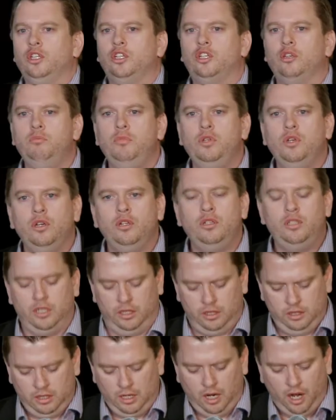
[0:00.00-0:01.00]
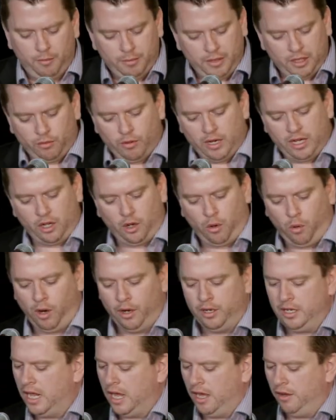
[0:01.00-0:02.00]
Communion, I'm going to read a
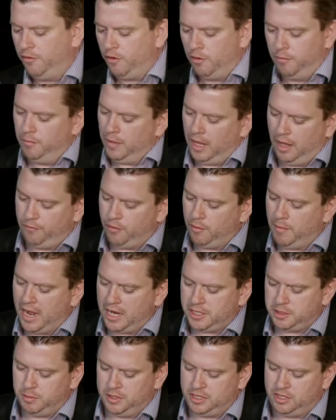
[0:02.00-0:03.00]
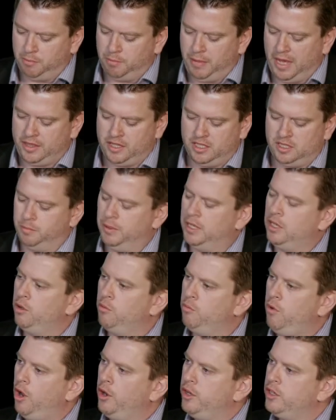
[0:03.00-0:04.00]
quote now from, from Archbishop Bathersby,
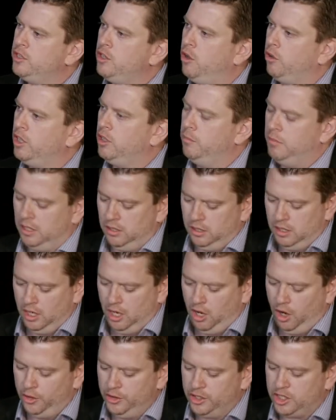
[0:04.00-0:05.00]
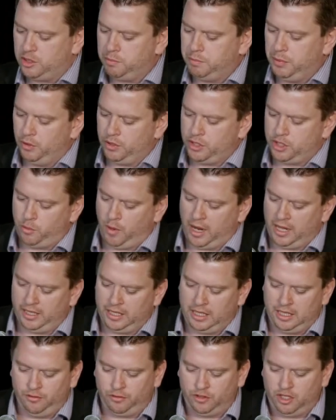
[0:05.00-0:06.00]
who wrote a document on the
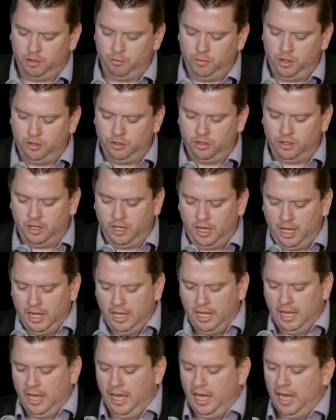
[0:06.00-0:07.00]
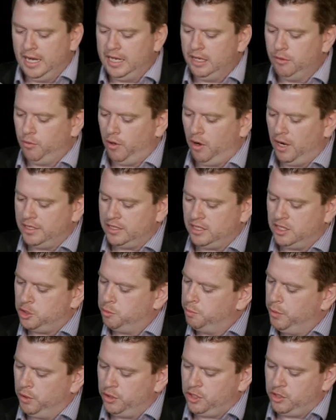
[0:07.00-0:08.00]
spirituality of communion. And he writes The
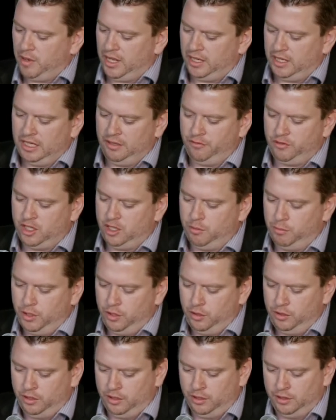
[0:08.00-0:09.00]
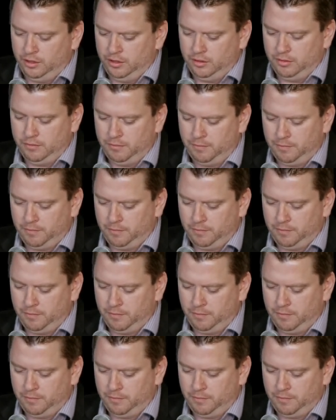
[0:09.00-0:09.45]
spirituality of communion